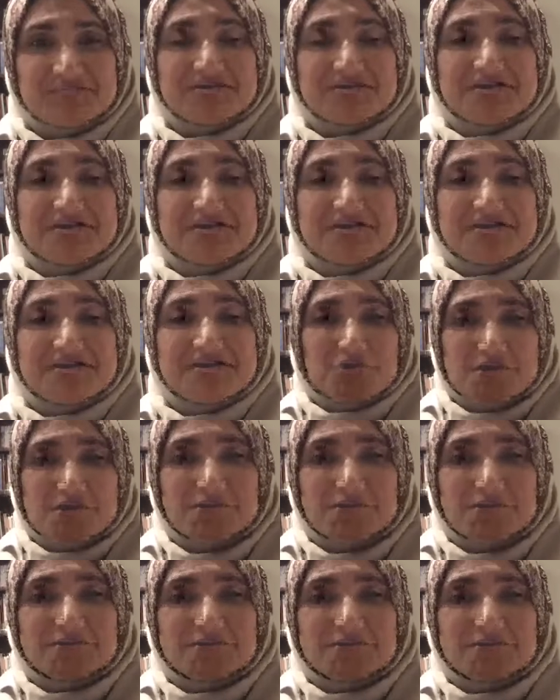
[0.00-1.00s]
or a
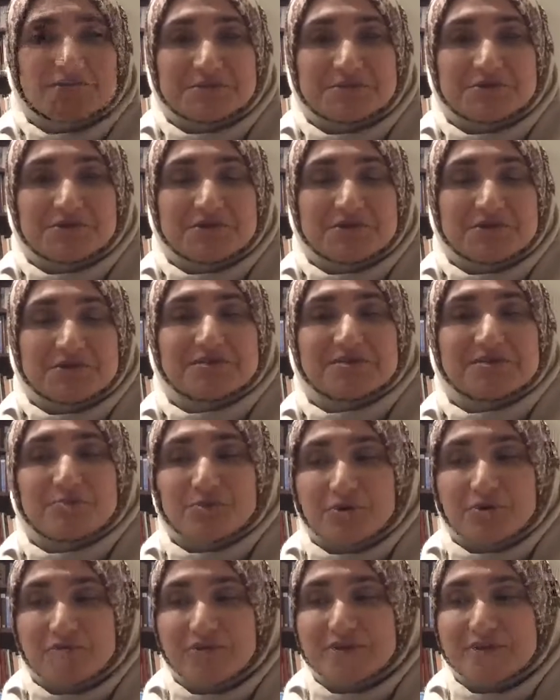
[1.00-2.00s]
hardship. So this is the
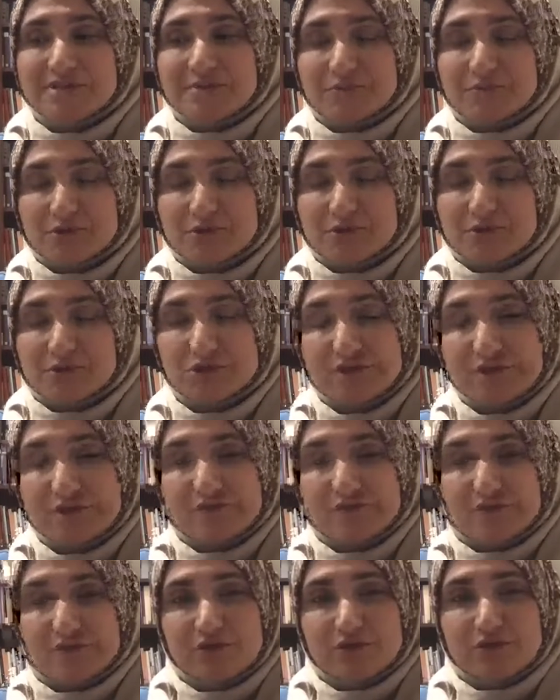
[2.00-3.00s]
perfect opportunity for
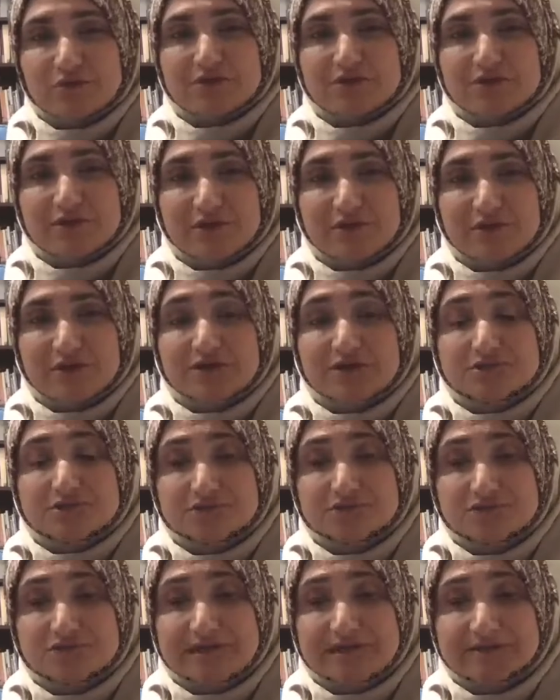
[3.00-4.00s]
you to learn how to do
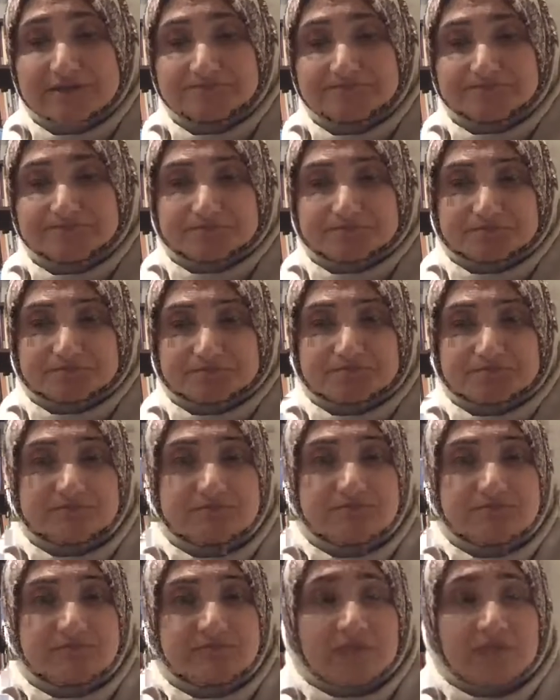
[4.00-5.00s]
that.
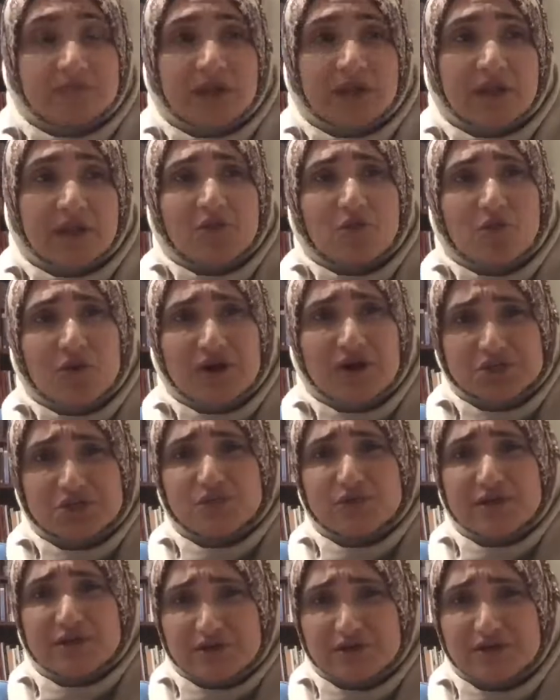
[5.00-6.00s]
And why should we
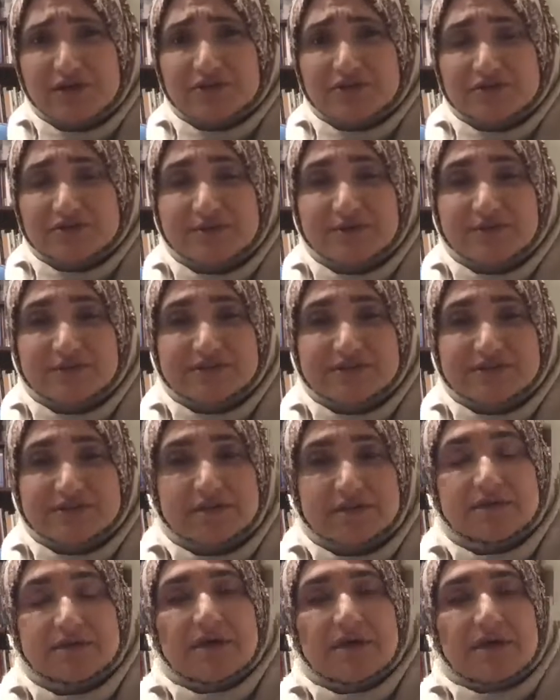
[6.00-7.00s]
learn how to be resilient?
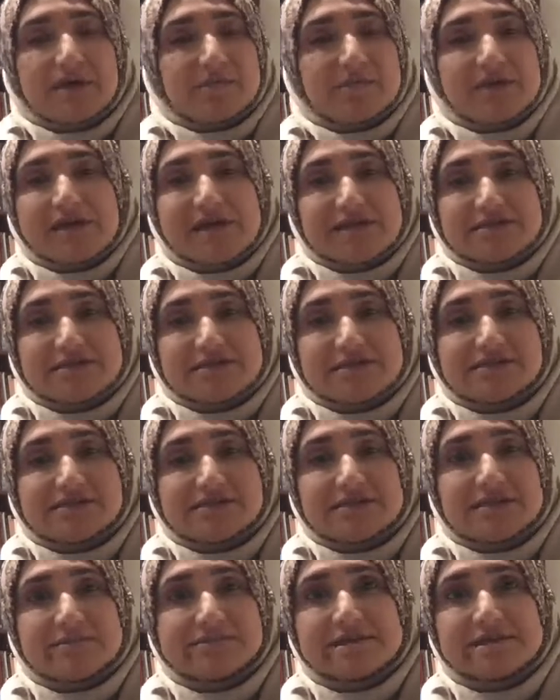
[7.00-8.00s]

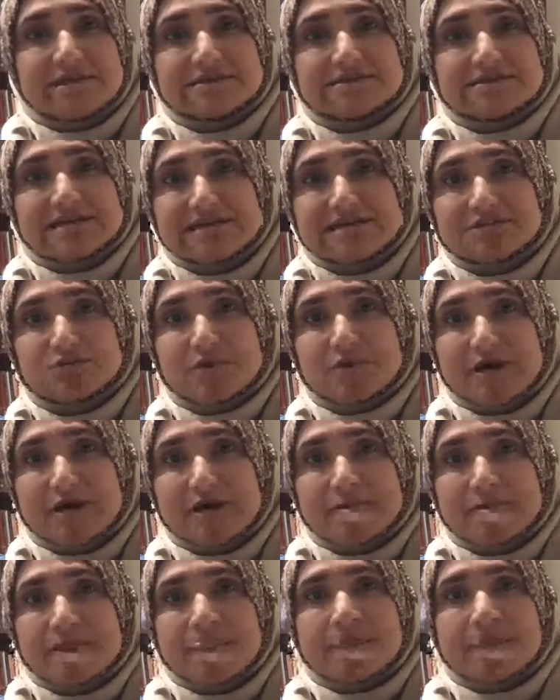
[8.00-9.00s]
Because guess what?
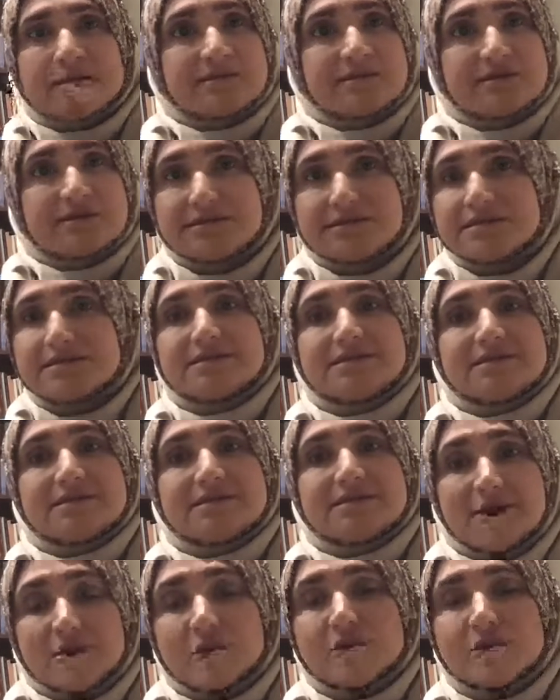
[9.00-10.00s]
This is not
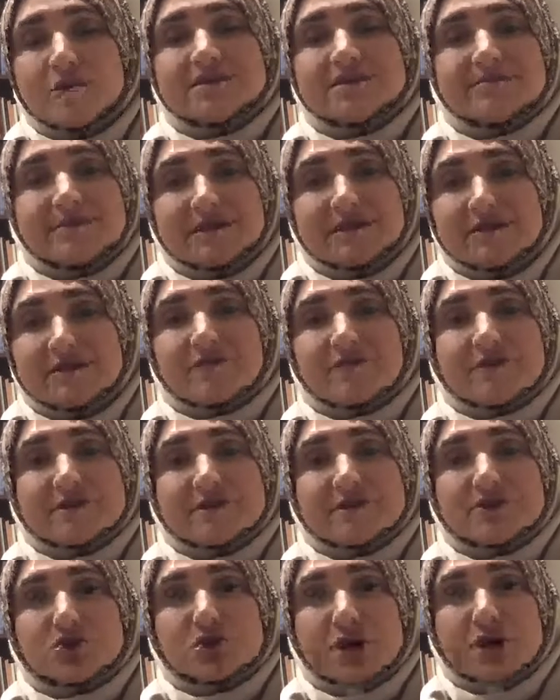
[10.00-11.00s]
going to be the first
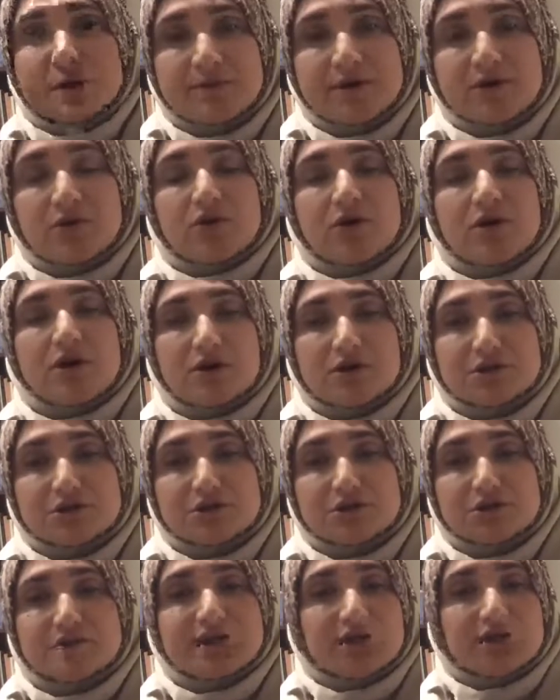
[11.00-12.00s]
trauma or hardship
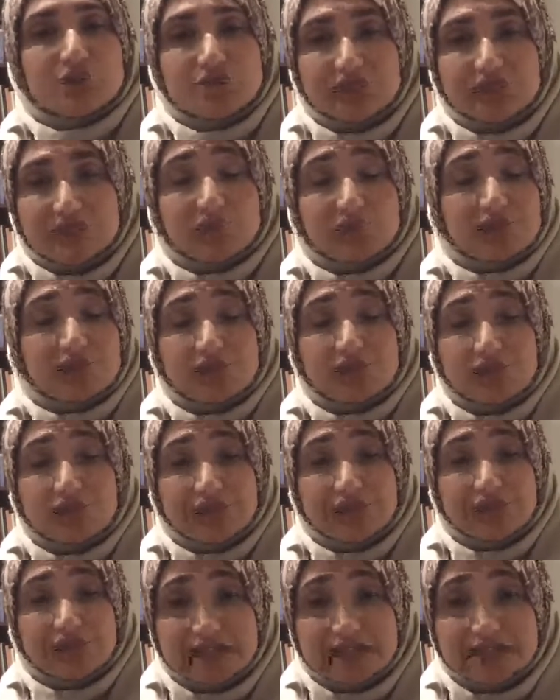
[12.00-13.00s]
that we
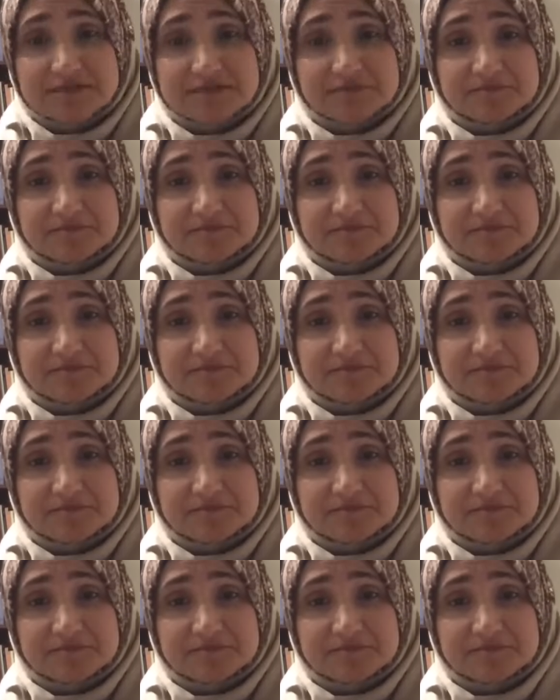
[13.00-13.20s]
face.